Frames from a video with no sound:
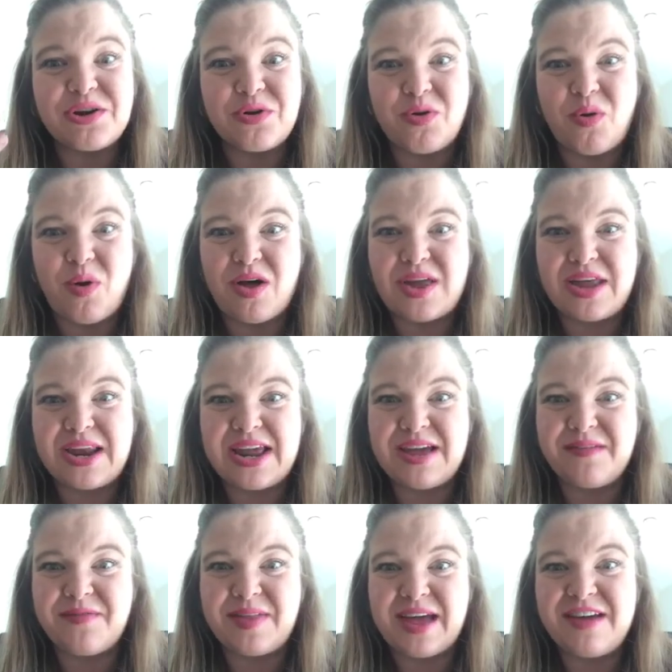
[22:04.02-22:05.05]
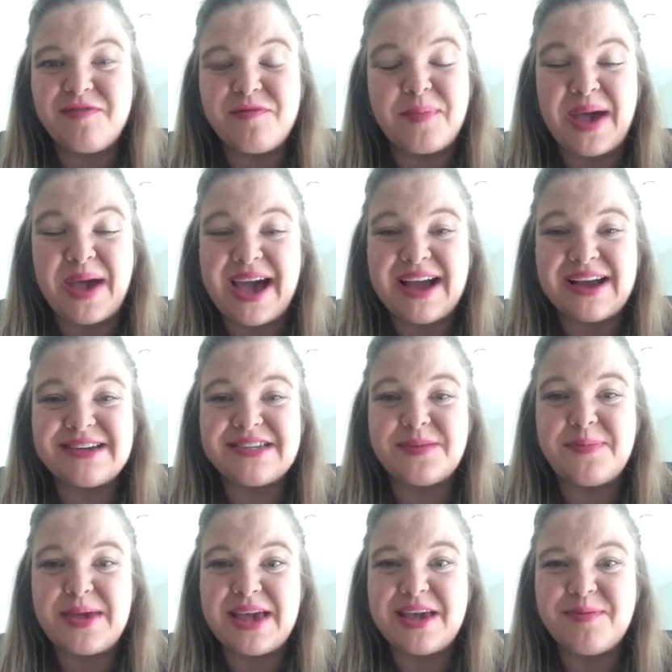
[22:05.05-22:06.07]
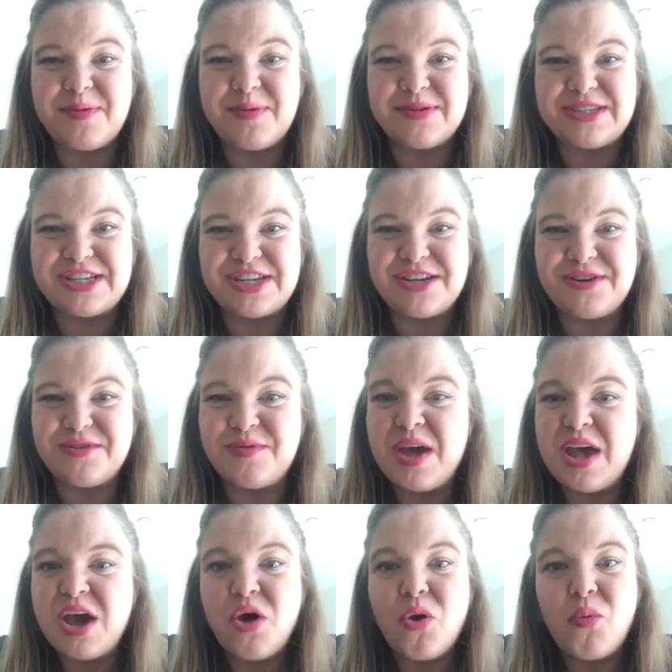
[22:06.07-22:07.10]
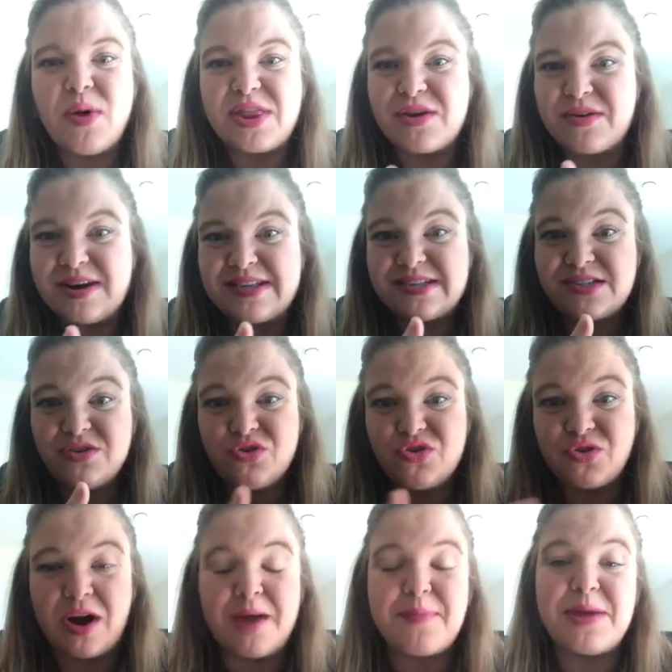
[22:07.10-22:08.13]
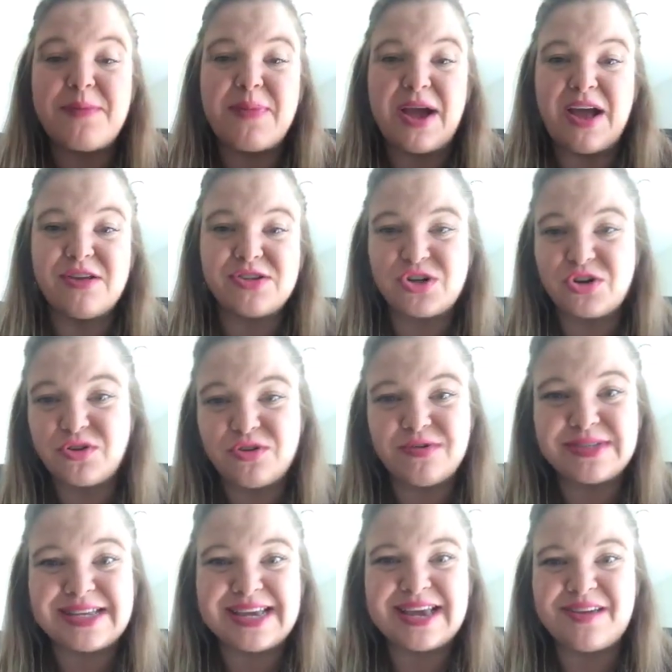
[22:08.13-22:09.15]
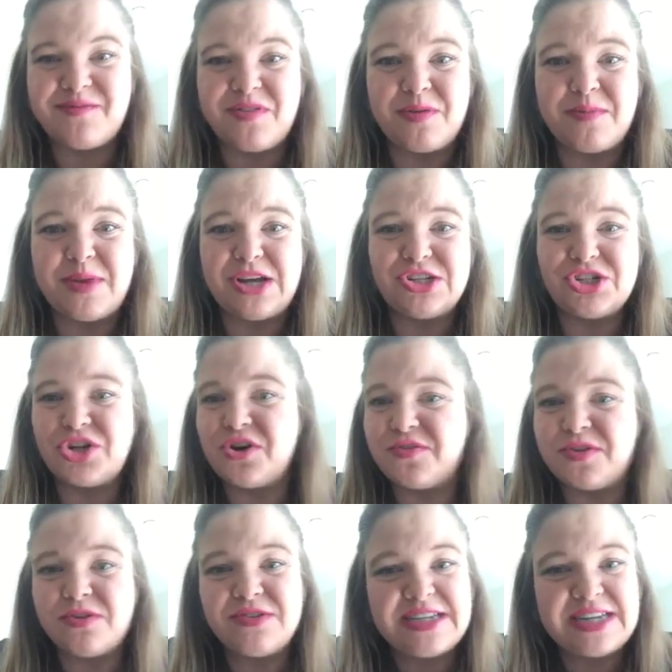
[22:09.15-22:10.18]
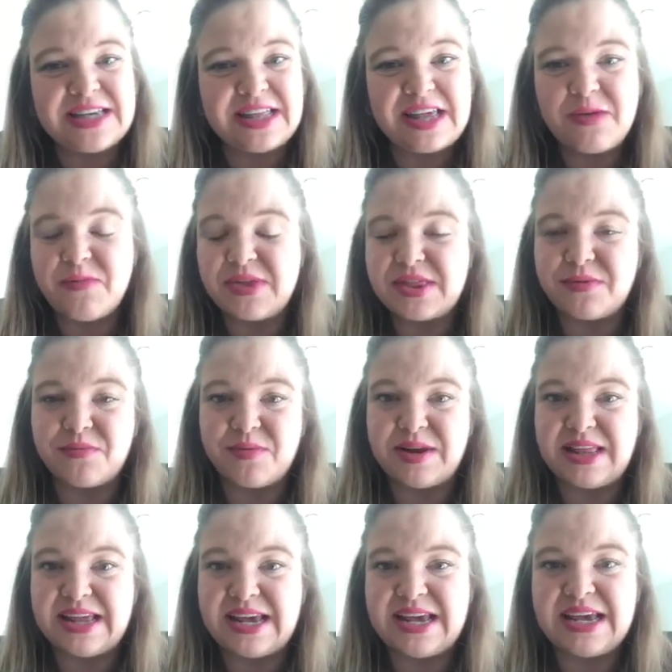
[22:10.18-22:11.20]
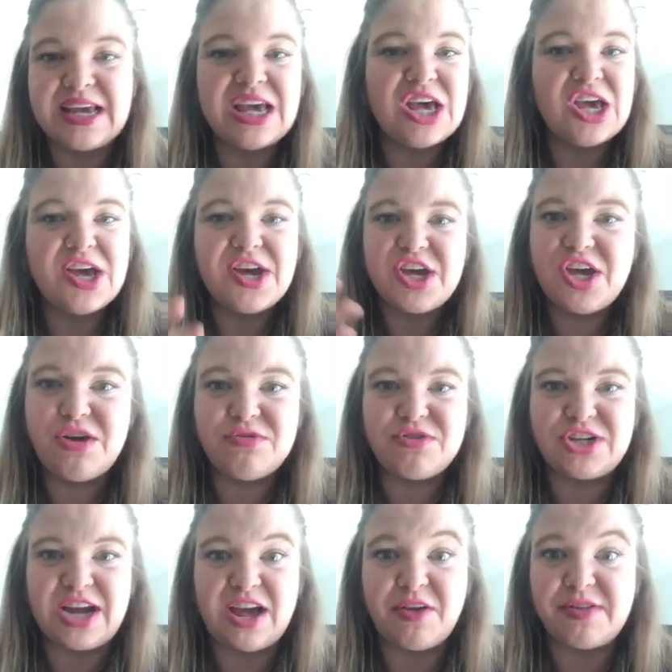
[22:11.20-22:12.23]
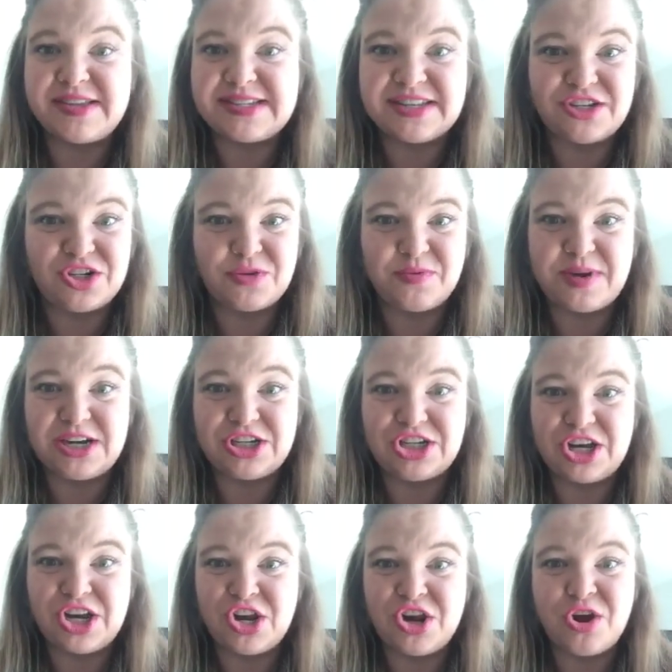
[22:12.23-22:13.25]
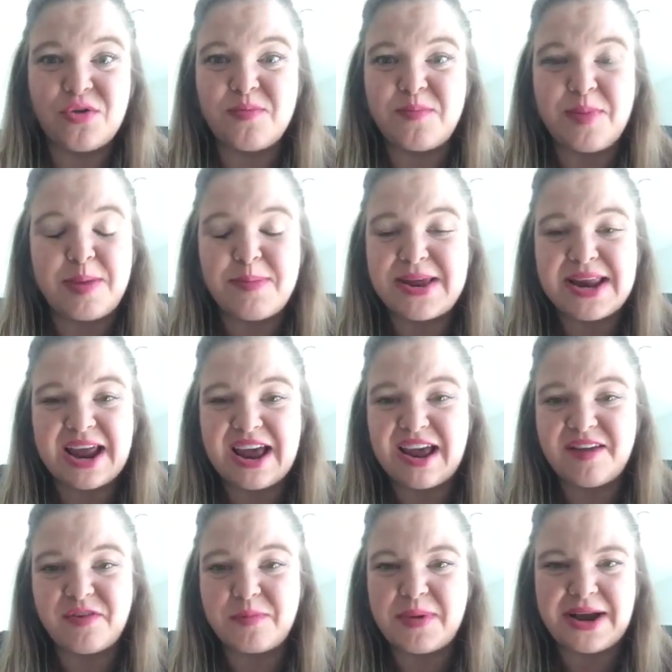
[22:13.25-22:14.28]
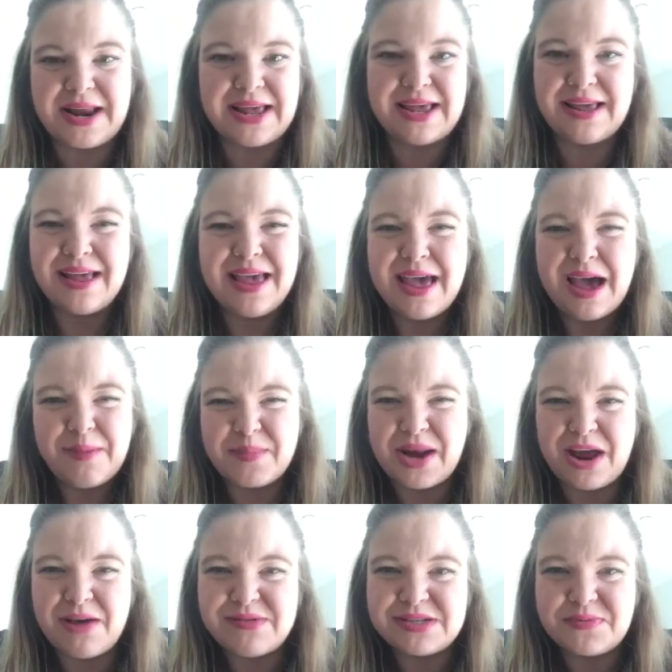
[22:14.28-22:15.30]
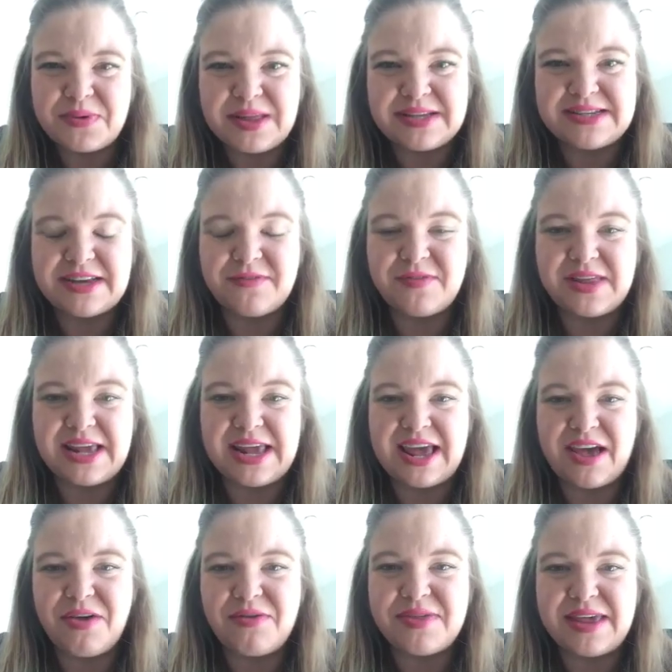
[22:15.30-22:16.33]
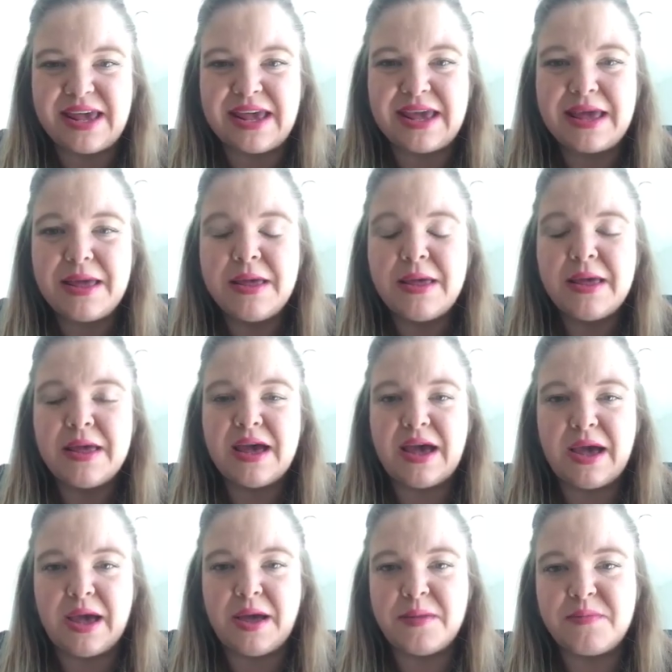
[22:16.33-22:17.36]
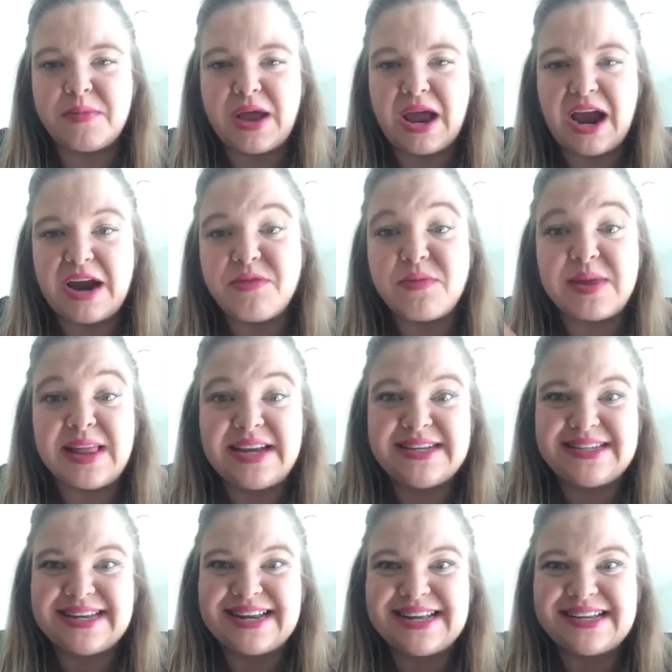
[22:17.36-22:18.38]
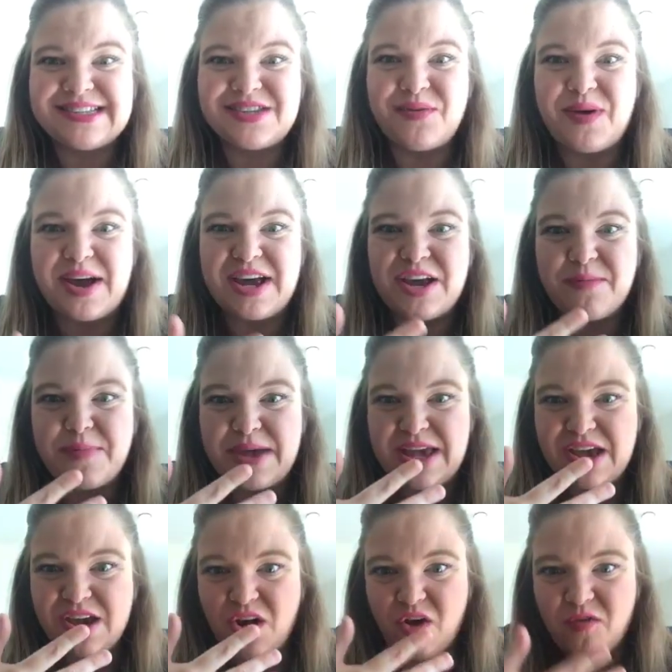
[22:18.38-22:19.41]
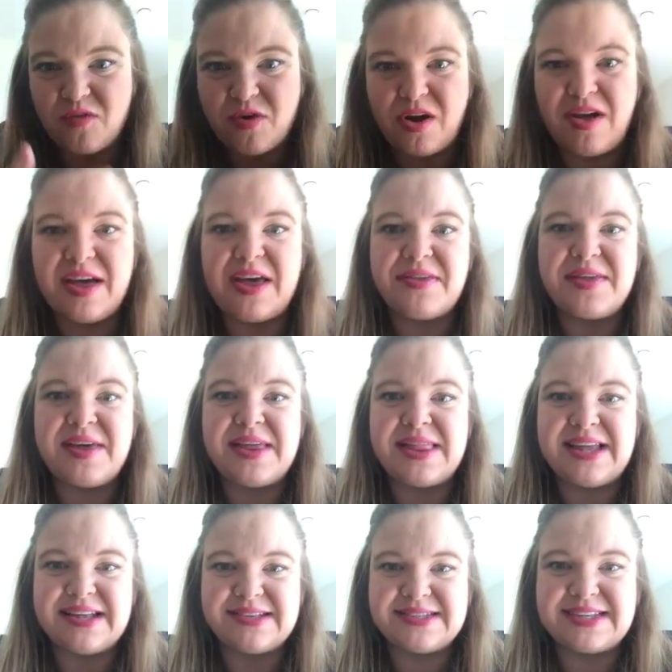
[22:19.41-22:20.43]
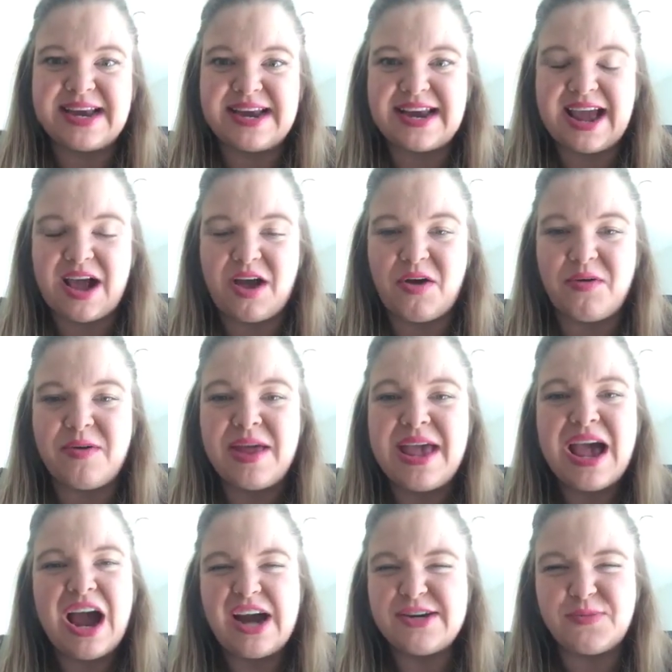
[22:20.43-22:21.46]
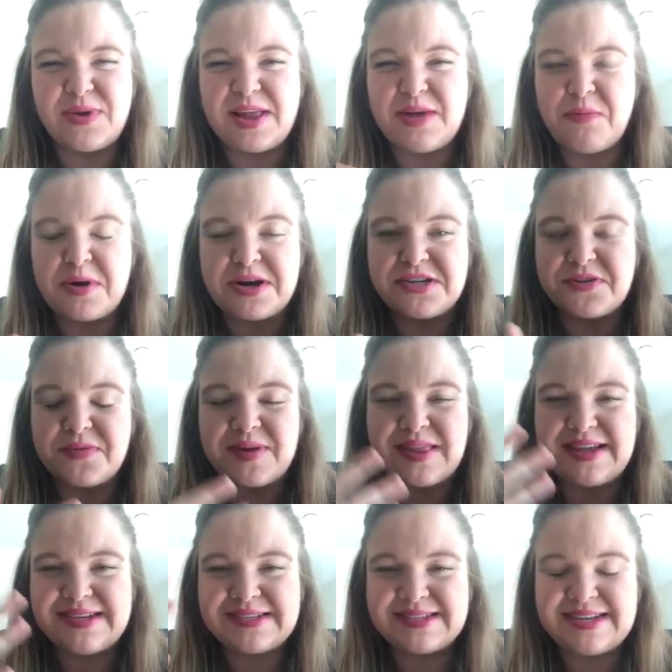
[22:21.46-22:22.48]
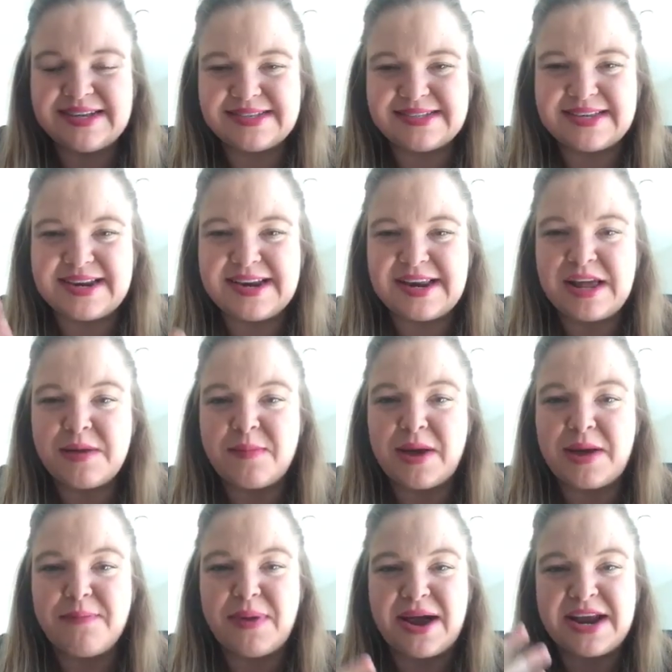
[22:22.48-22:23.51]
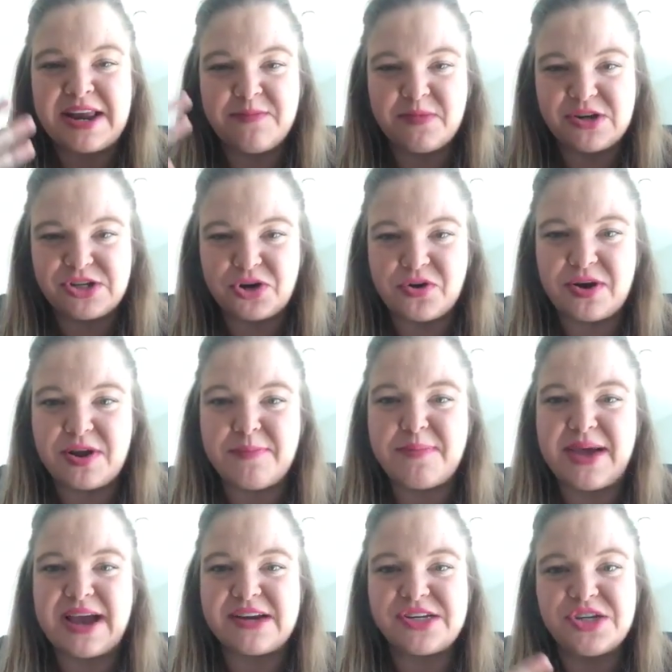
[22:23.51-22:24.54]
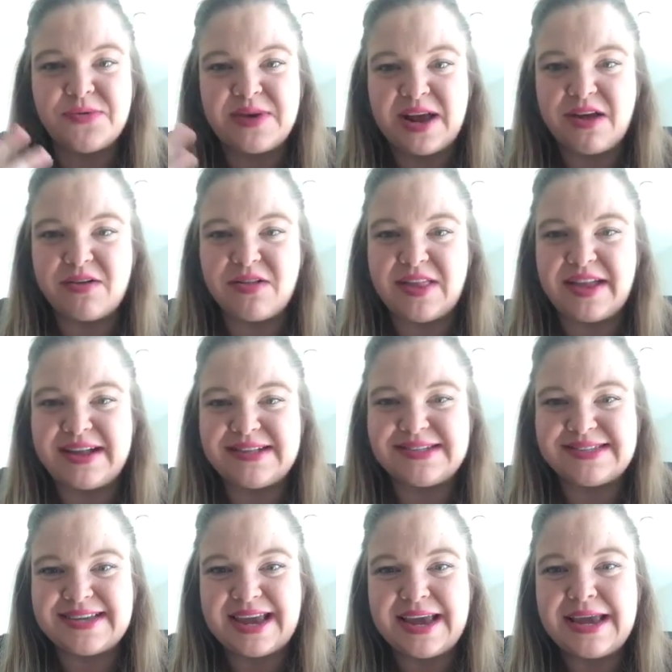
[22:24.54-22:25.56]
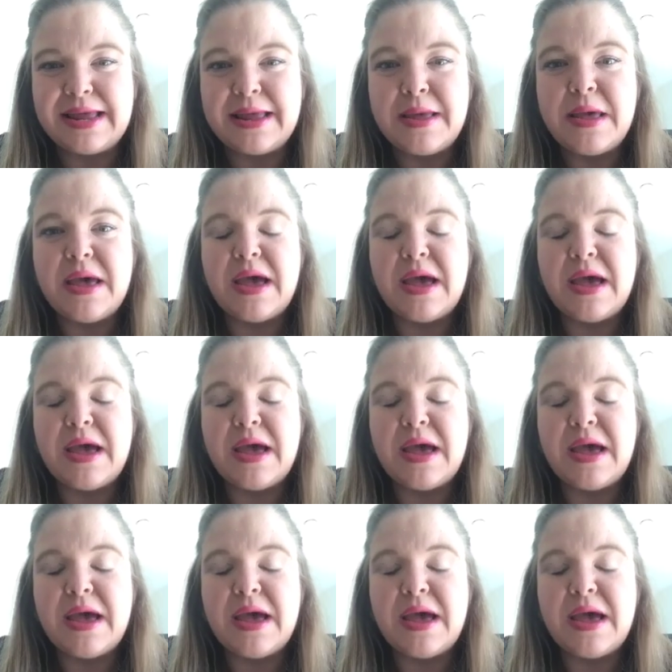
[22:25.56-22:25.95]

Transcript: their quality of life back, to be able to, whether it's dropping pounds or losing inflammation, or if they're dealing with a really huge health situation, you know, and maybe not everybody, I mean, I was relatively healthy. I really did it so I could be overall healthy in the inside out. I really wanted to release the acidity in my body and return it back to an alkaline state.